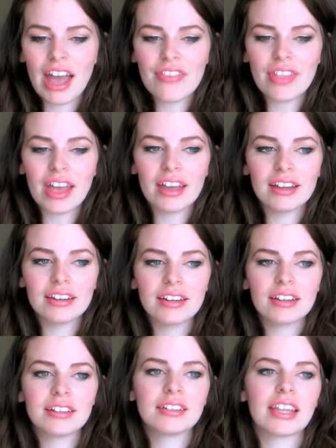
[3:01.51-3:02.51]
And
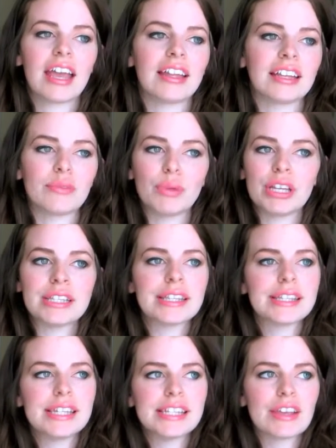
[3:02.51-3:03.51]
then, yeah, like week
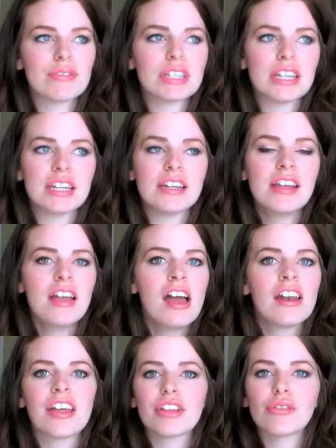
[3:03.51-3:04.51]
16, 17,
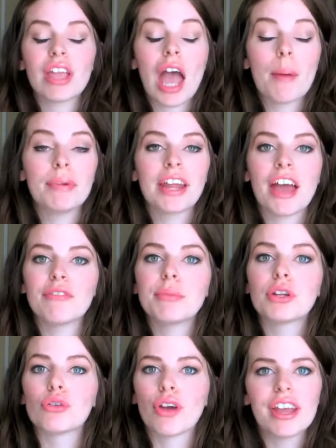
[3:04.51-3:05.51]
nothing really happened. I haven't
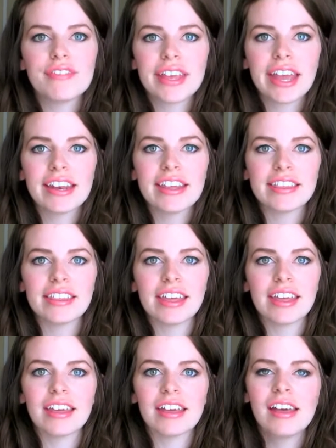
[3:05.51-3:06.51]
been craving
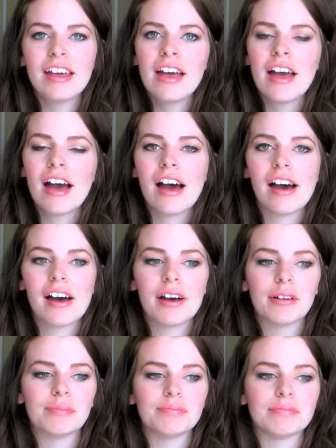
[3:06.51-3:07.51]
anything.
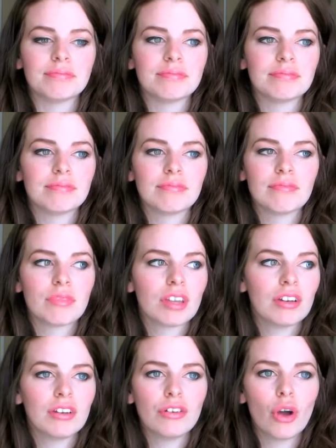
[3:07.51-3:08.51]

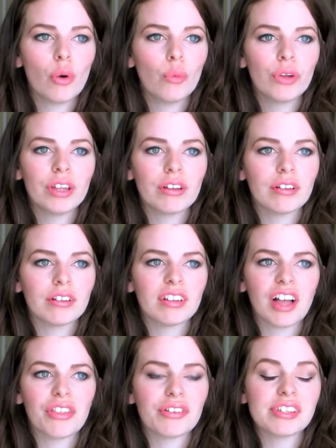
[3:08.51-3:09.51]
No
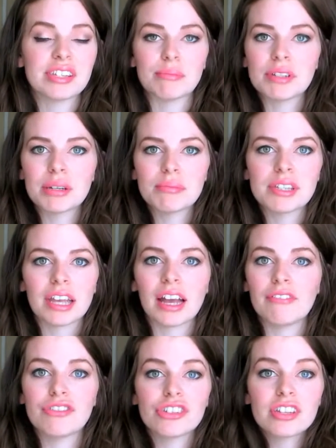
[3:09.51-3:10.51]
real other symptoms. Like,
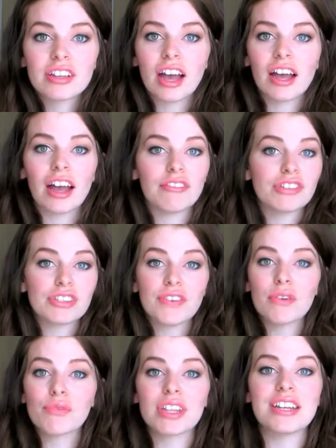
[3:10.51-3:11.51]
I've just
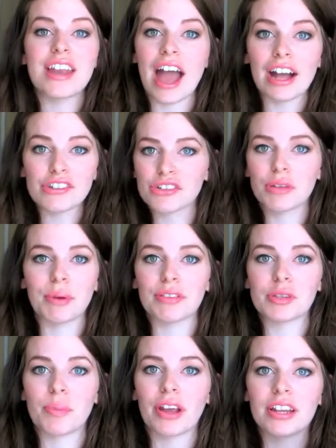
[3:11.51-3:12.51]
felt really natural about
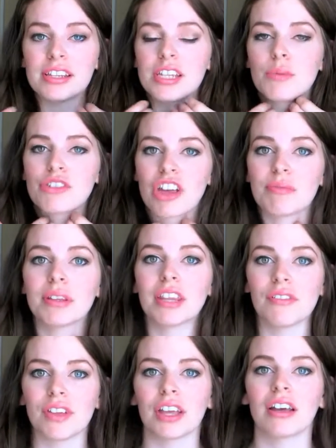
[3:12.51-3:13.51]
this pregnancy, which I've been
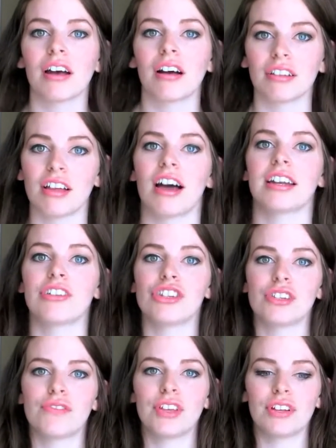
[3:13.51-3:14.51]
loving a lot. I
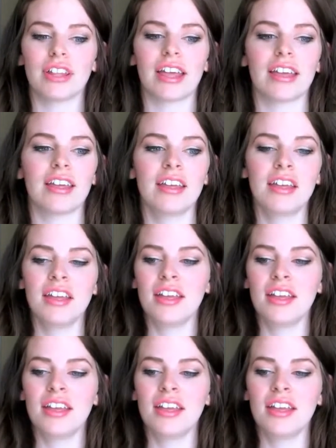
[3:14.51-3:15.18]
just feel like,